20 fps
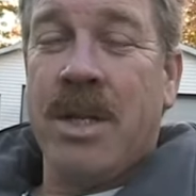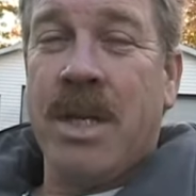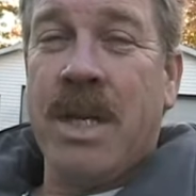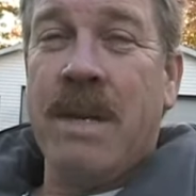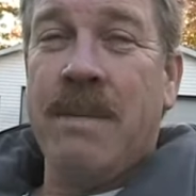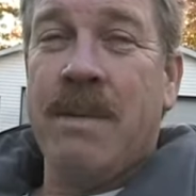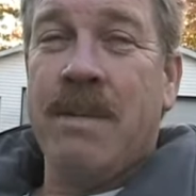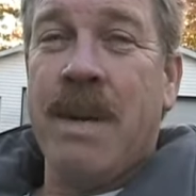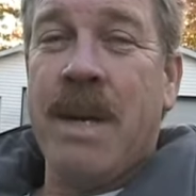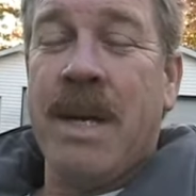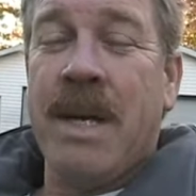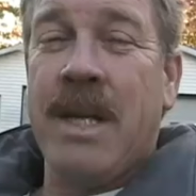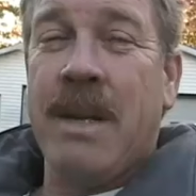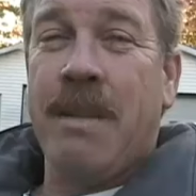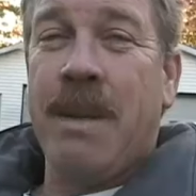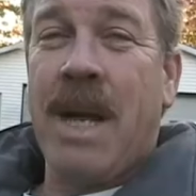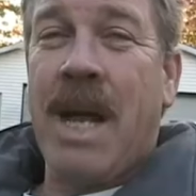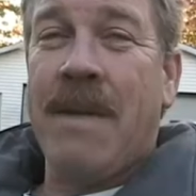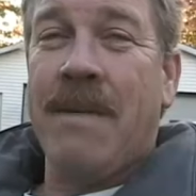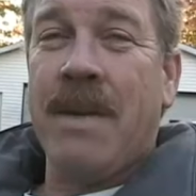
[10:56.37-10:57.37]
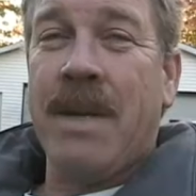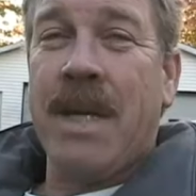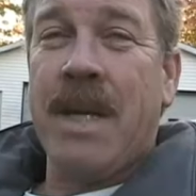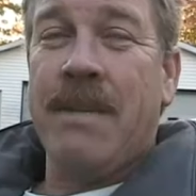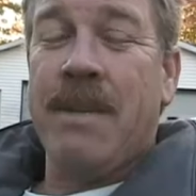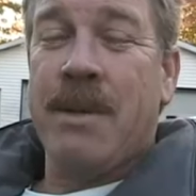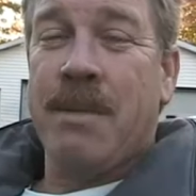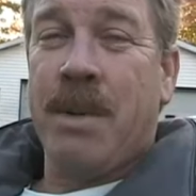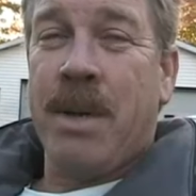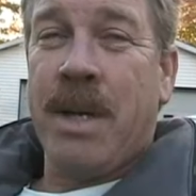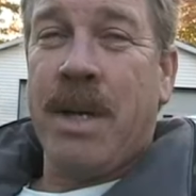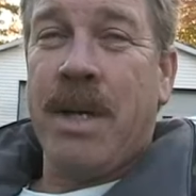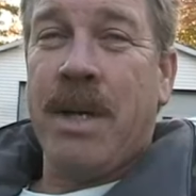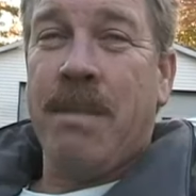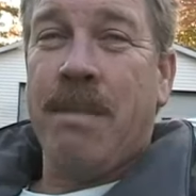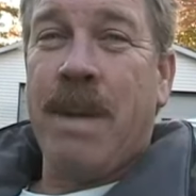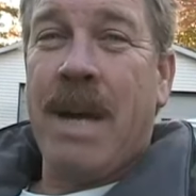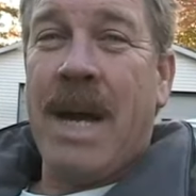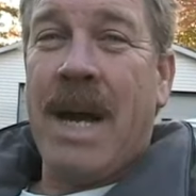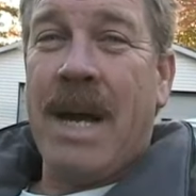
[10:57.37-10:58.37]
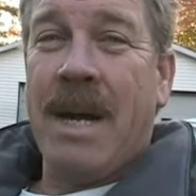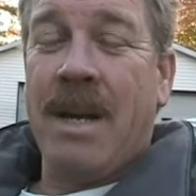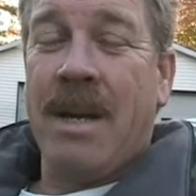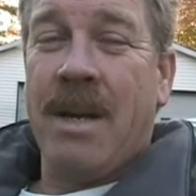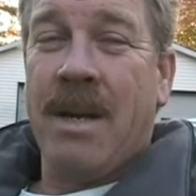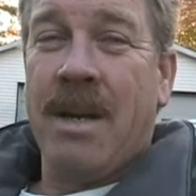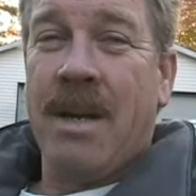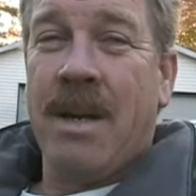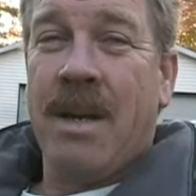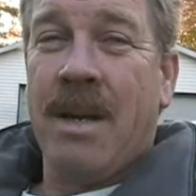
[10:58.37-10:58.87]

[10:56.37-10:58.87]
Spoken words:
and keeps making them laugh and keeps bringing them back.